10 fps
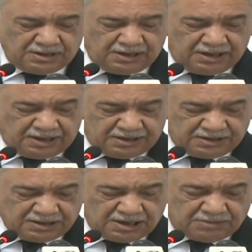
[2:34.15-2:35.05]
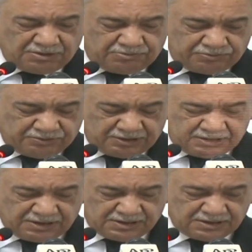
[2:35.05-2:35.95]
and come up with a
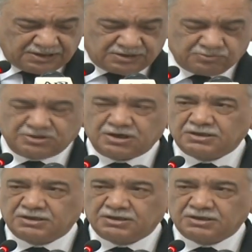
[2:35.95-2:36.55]
research which